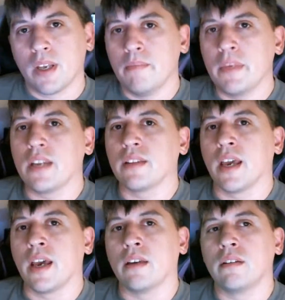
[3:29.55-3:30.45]
Meaning
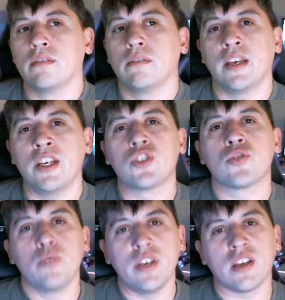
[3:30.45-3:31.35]
that each
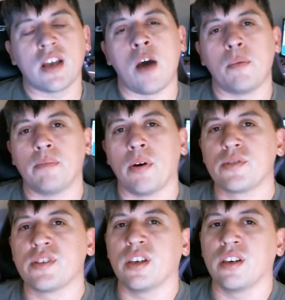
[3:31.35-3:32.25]
week I'll be
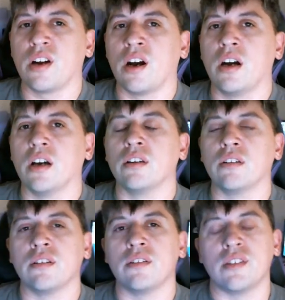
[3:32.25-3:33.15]
posting it
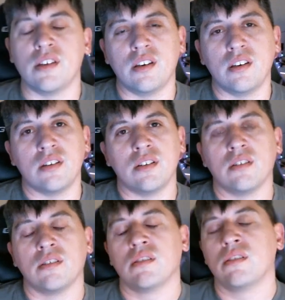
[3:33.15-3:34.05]
on the
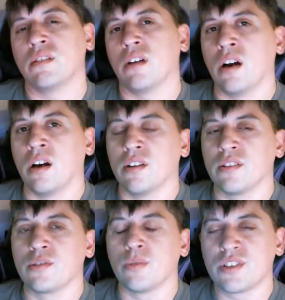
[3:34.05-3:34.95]

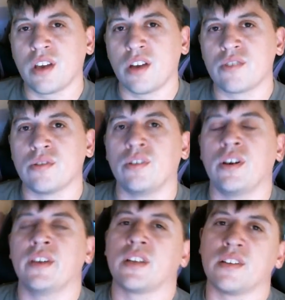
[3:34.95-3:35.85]
Twitch schedule,
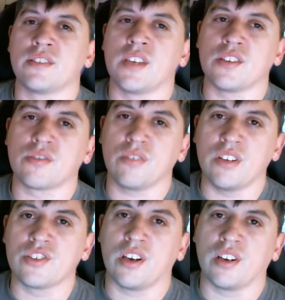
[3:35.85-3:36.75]
and then I'll take a
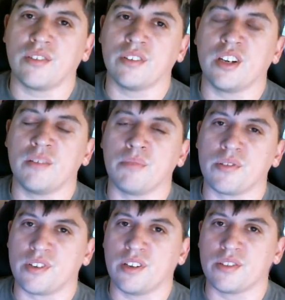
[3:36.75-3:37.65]
screenshot of it and
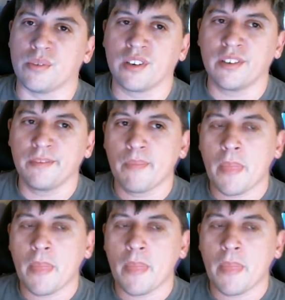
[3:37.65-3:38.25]
post it on Twitter.